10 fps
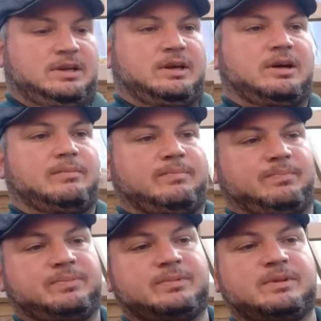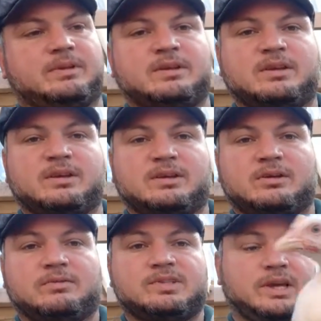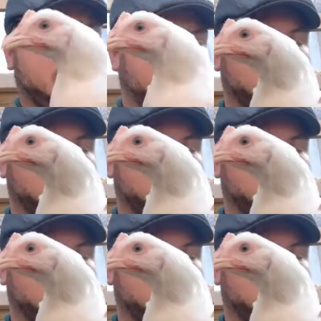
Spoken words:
As your hen,